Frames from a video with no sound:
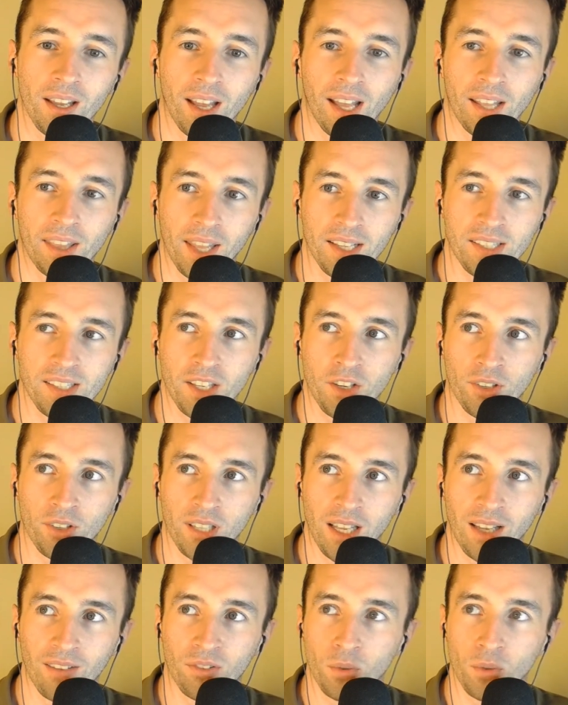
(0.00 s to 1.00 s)
And next thing you're
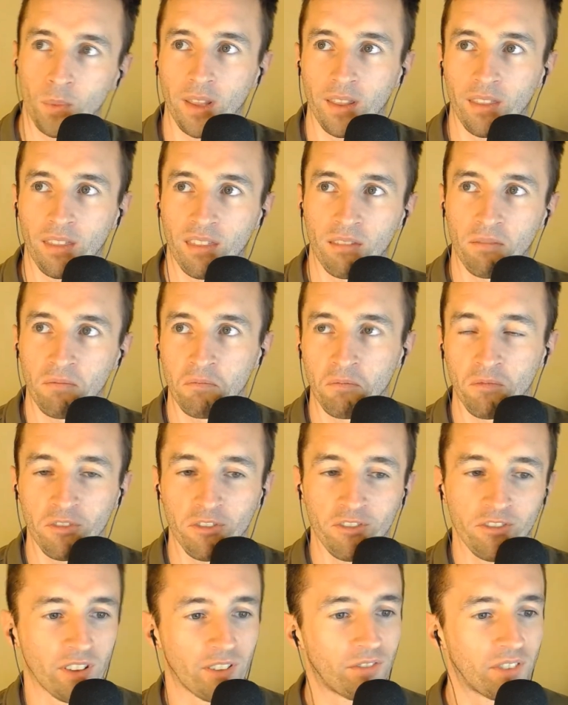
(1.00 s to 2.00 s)
left with
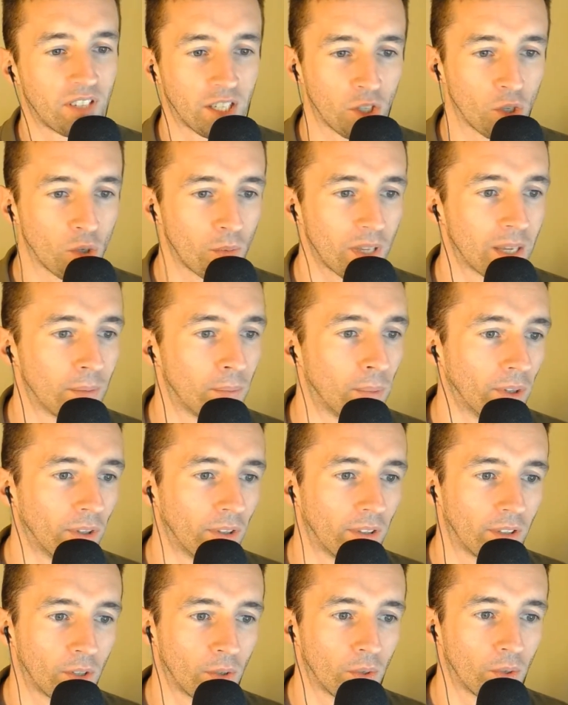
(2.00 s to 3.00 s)
fifty new
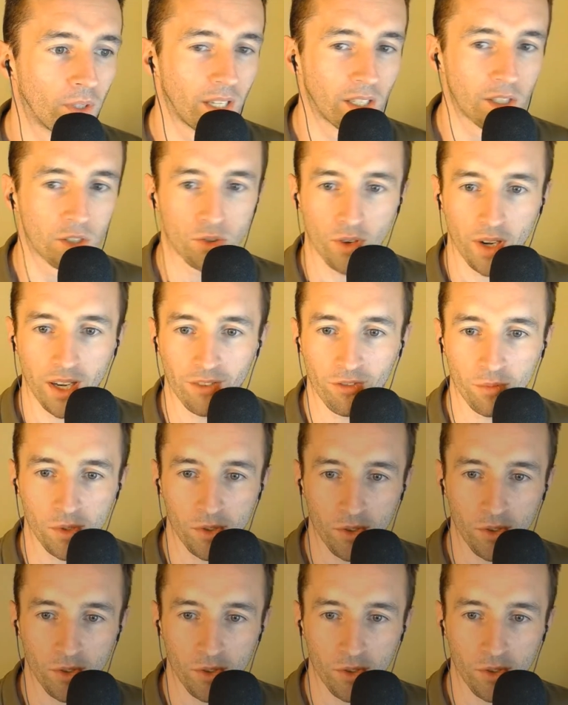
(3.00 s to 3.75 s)
people who you need to train from